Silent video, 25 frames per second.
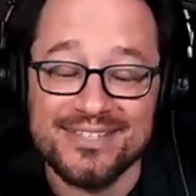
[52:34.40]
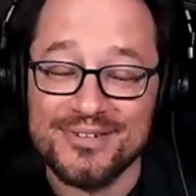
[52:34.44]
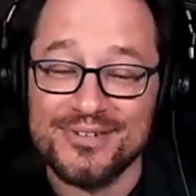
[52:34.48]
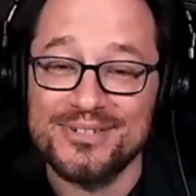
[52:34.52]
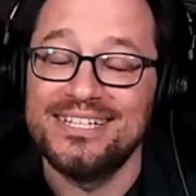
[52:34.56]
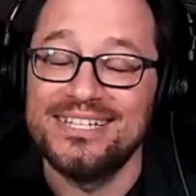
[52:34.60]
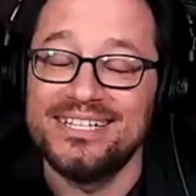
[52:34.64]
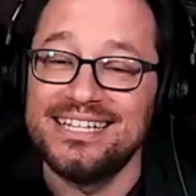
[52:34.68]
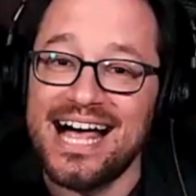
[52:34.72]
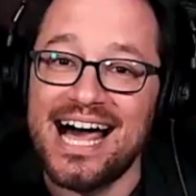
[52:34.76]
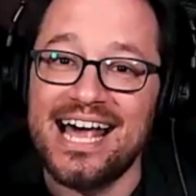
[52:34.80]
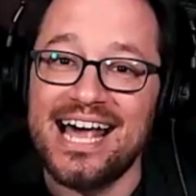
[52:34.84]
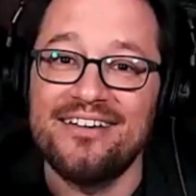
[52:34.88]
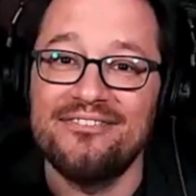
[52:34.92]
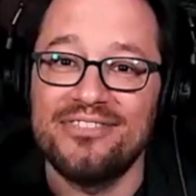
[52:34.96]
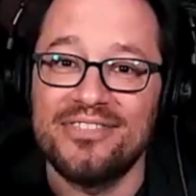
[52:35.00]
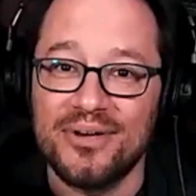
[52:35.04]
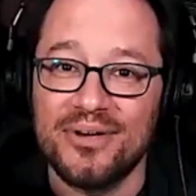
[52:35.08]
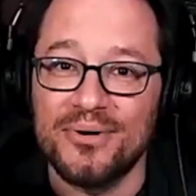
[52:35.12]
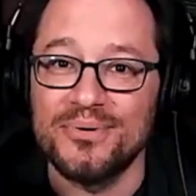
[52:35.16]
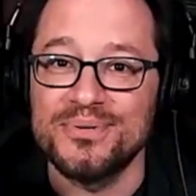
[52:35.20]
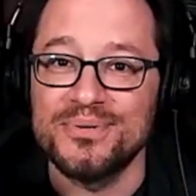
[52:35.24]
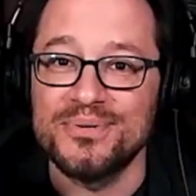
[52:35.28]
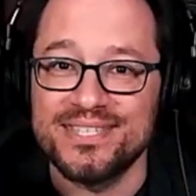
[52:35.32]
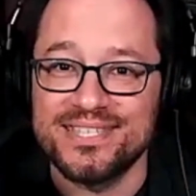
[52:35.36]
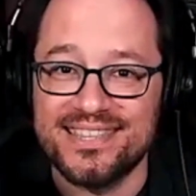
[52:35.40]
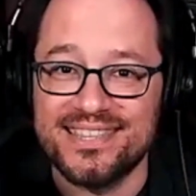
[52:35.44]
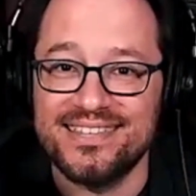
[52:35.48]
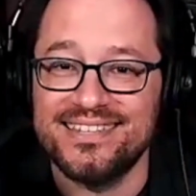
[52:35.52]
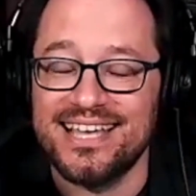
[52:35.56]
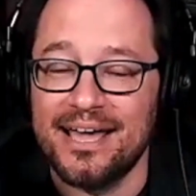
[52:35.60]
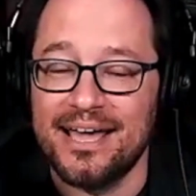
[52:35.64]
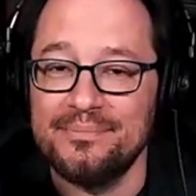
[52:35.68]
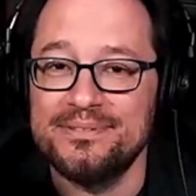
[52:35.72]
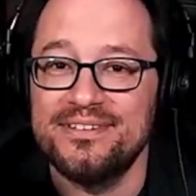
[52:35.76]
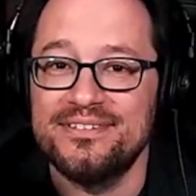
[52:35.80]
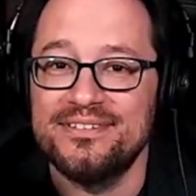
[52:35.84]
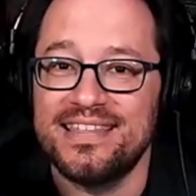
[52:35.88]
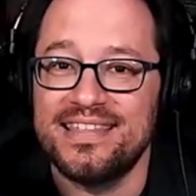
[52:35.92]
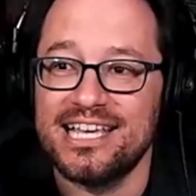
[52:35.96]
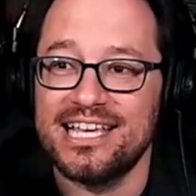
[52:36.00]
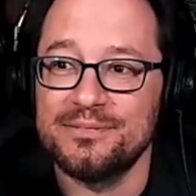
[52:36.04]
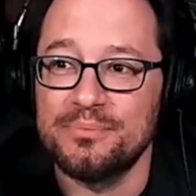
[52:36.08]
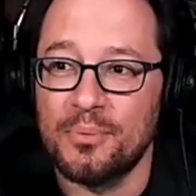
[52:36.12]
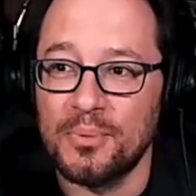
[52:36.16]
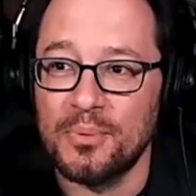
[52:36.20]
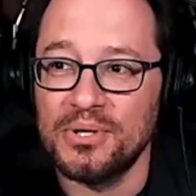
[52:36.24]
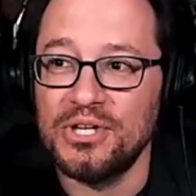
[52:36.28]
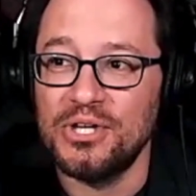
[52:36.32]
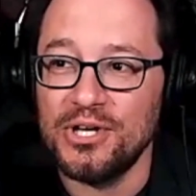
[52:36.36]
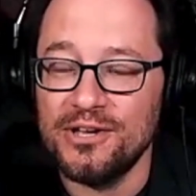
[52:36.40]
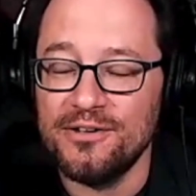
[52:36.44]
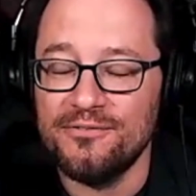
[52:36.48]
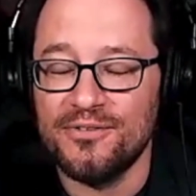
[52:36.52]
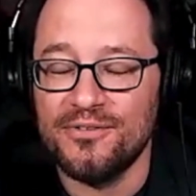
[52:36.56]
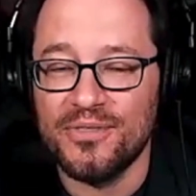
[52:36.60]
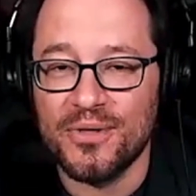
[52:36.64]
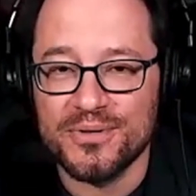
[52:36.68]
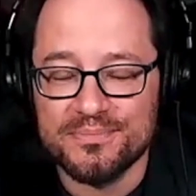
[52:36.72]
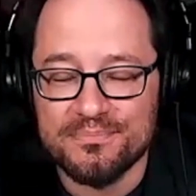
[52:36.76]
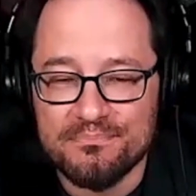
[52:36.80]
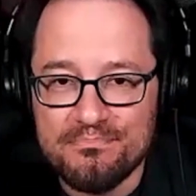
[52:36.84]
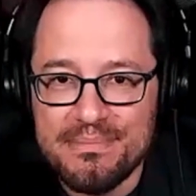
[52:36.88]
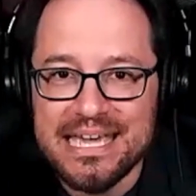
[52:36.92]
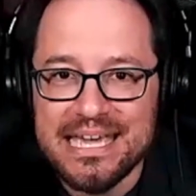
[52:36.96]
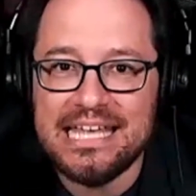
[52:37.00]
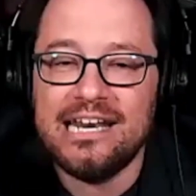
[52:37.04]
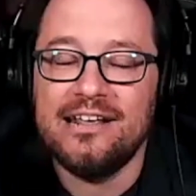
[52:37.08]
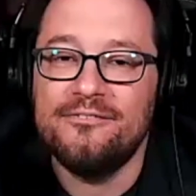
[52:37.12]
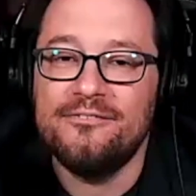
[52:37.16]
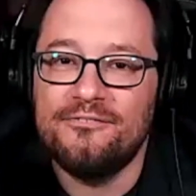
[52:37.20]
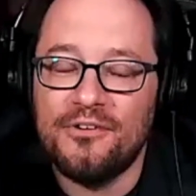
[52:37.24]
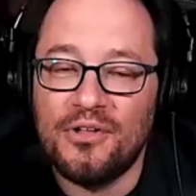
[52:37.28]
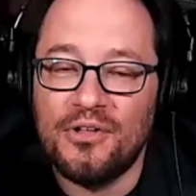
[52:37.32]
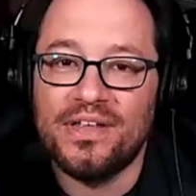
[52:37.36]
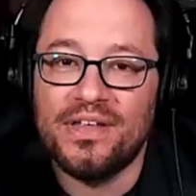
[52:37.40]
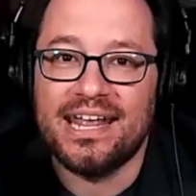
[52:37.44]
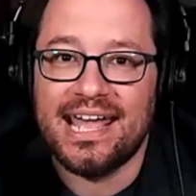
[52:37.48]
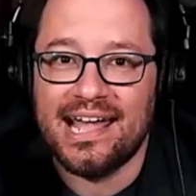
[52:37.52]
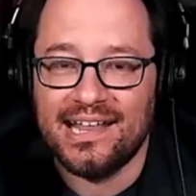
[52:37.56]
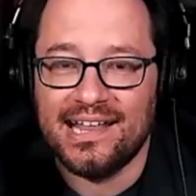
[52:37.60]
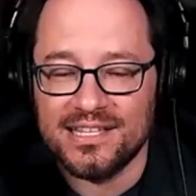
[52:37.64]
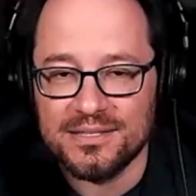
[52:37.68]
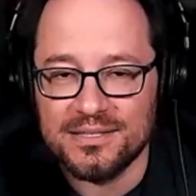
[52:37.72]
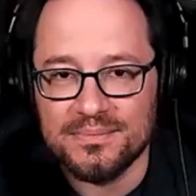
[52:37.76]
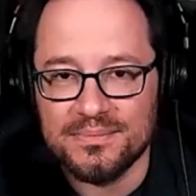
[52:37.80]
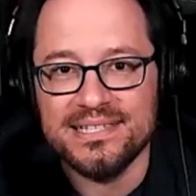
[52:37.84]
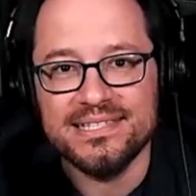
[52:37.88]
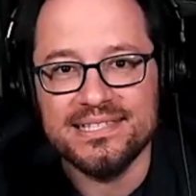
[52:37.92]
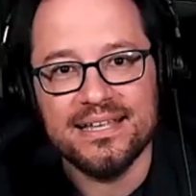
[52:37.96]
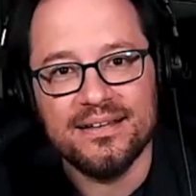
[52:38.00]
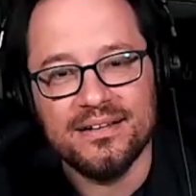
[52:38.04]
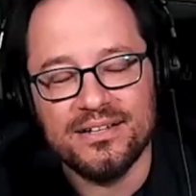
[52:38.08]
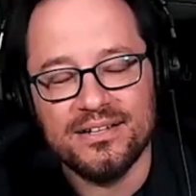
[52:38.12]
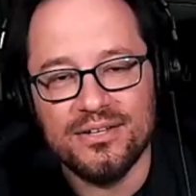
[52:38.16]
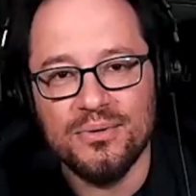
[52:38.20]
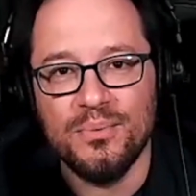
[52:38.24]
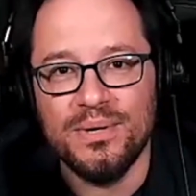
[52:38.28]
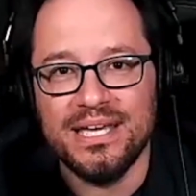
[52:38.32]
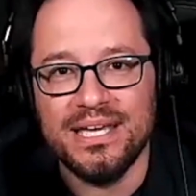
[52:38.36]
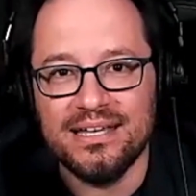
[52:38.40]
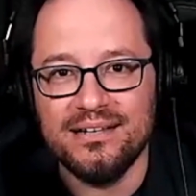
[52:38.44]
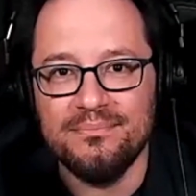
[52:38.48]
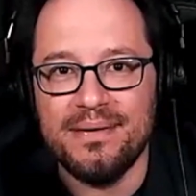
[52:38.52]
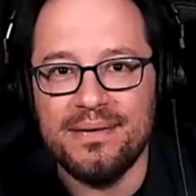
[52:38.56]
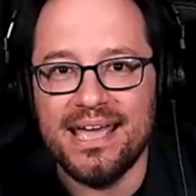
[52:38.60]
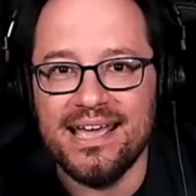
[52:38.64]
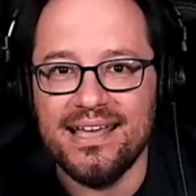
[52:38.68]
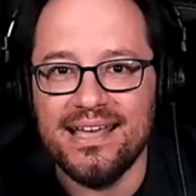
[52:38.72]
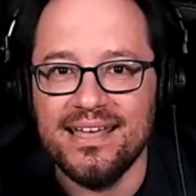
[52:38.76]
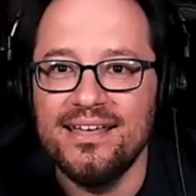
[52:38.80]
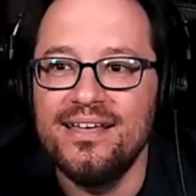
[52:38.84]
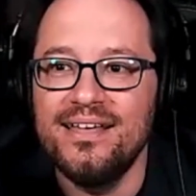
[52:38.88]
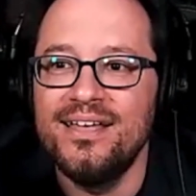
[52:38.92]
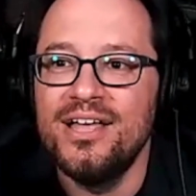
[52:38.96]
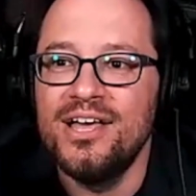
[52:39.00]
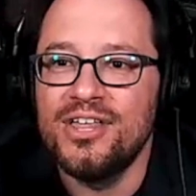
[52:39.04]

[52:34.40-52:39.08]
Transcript: there's a lot of those types of things, but we're looking for those meaningful enhancements that we can make